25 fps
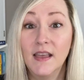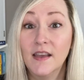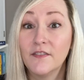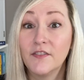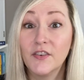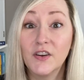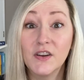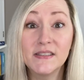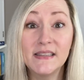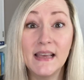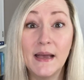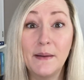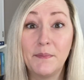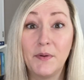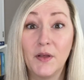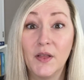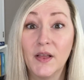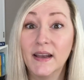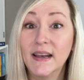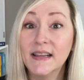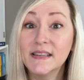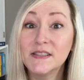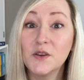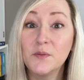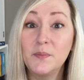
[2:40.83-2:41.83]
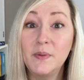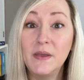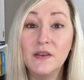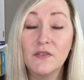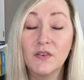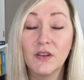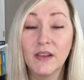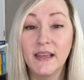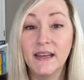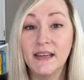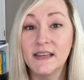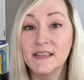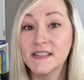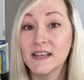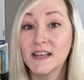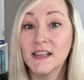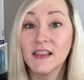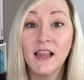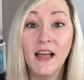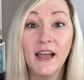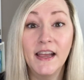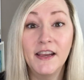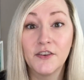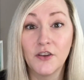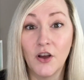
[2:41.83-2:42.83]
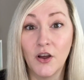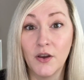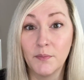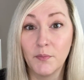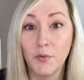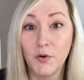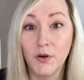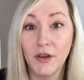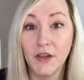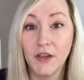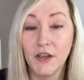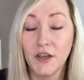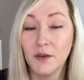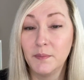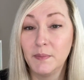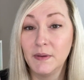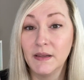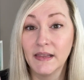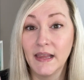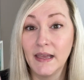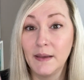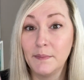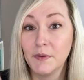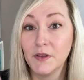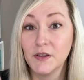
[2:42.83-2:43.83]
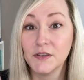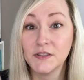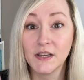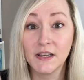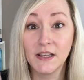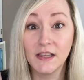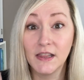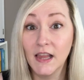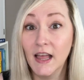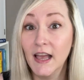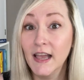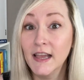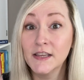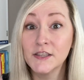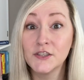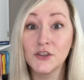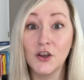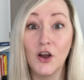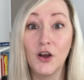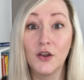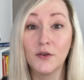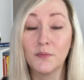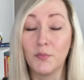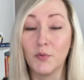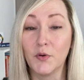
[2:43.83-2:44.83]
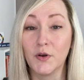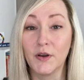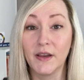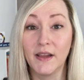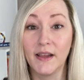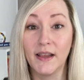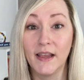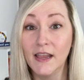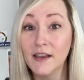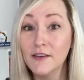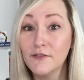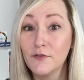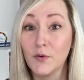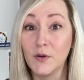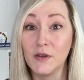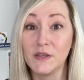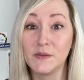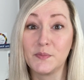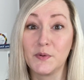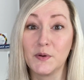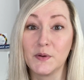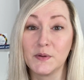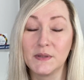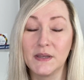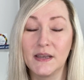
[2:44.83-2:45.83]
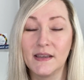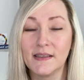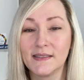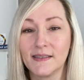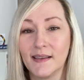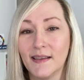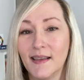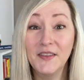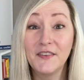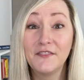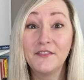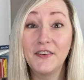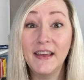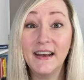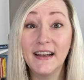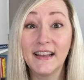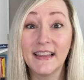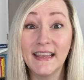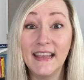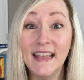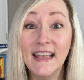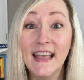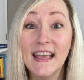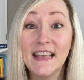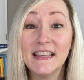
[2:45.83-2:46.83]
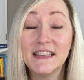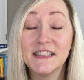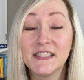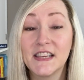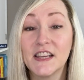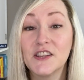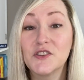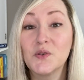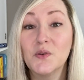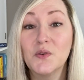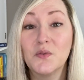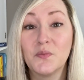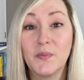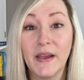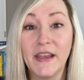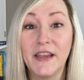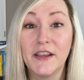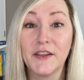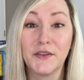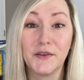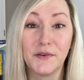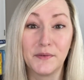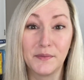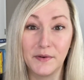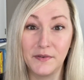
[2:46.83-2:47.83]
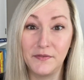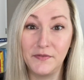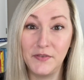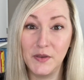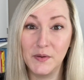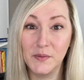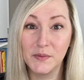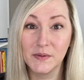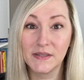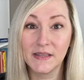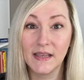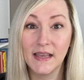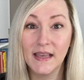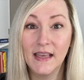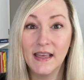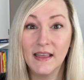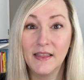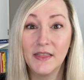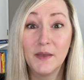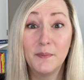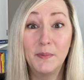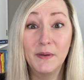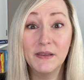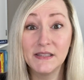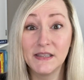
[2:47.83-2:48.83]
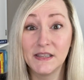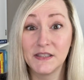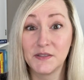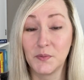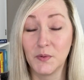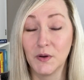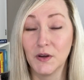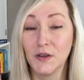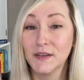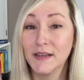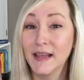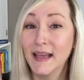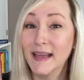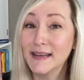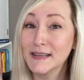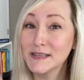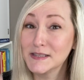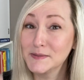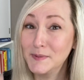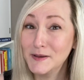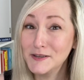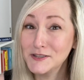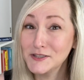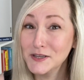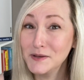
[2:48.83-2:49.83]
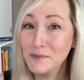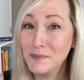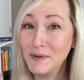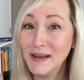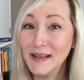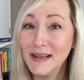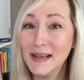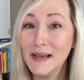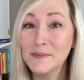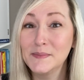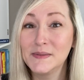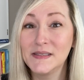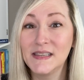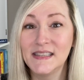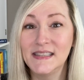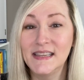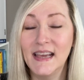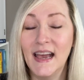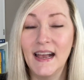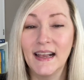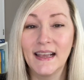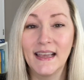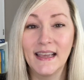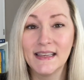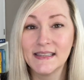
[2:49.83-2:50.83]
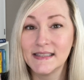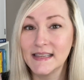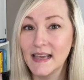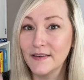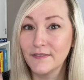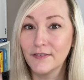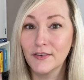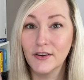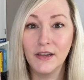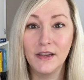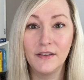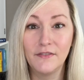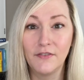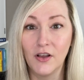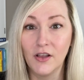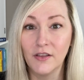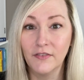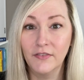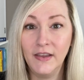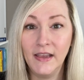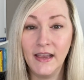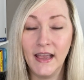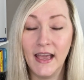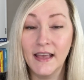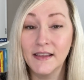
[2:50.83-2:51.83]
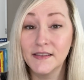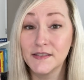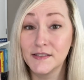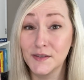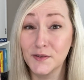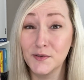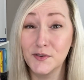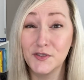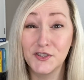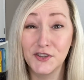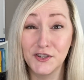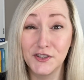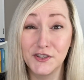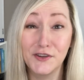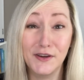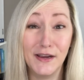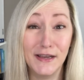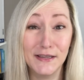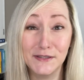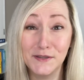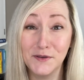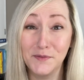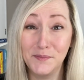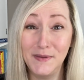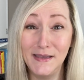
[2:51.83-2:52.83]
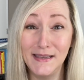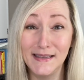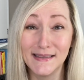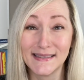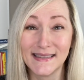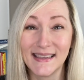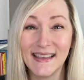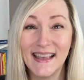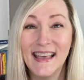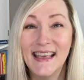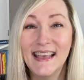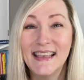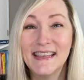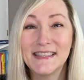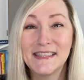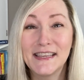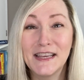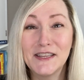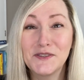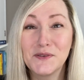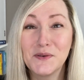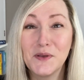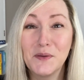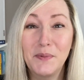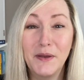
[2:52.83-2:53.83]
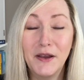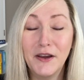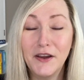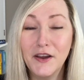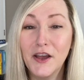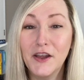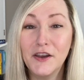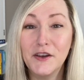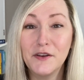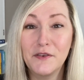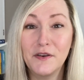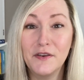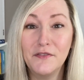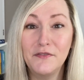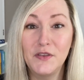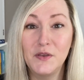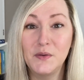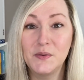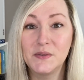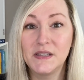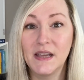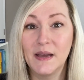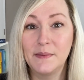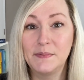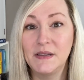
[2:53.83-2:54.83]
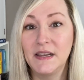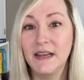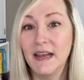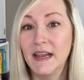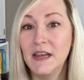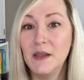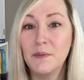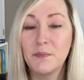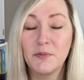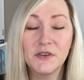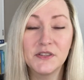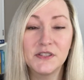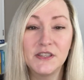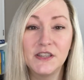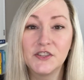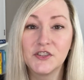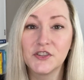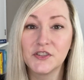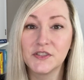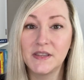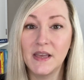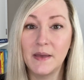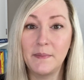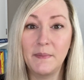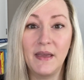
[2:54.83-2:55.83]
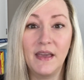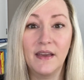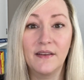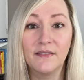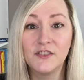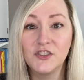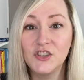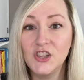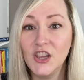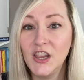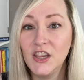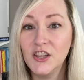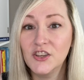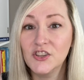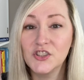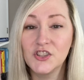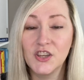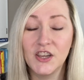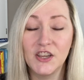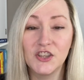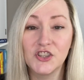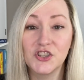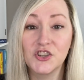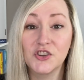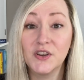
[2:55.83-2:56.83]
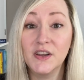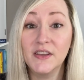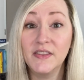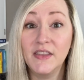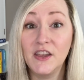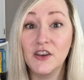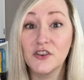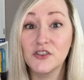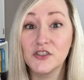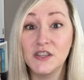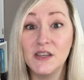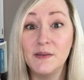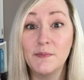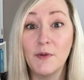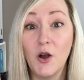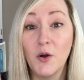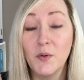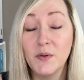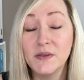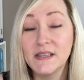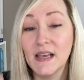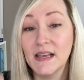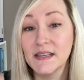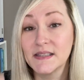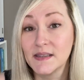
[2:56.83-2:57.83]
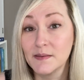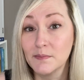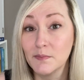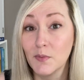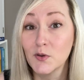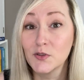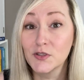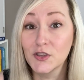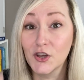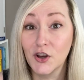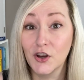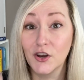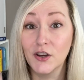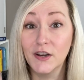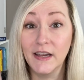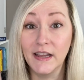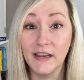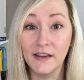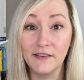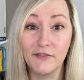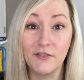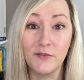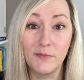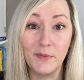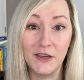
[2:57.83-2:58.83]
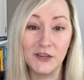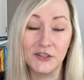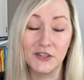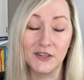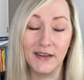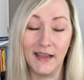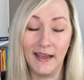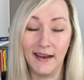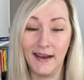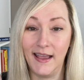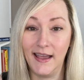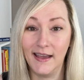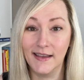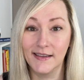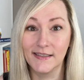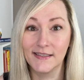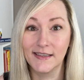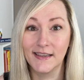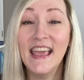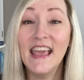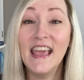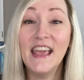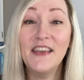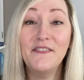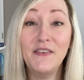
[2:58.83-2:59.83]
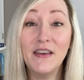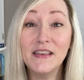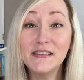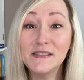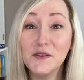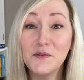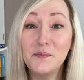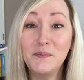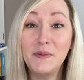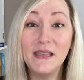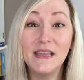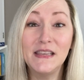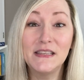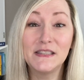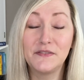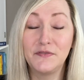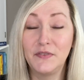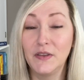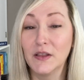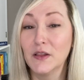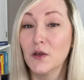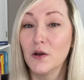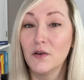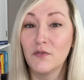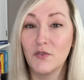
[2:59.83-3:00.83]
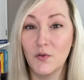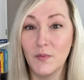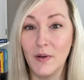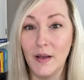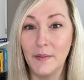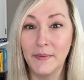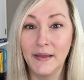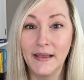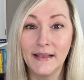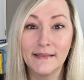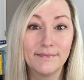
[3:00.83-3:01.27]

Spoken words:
For example, an SOP related to client onboarding could be labeled Client Onboarding Invoice Process. Finally, schedule regular reviews. The business world, and especially when it comes to tech, is ever evolving, and so should your SOPs. Schedule periodic reviews to update any procedures that may have changed, ensuring that your team always has the most current information at hand. If SOPs feel overwhelming,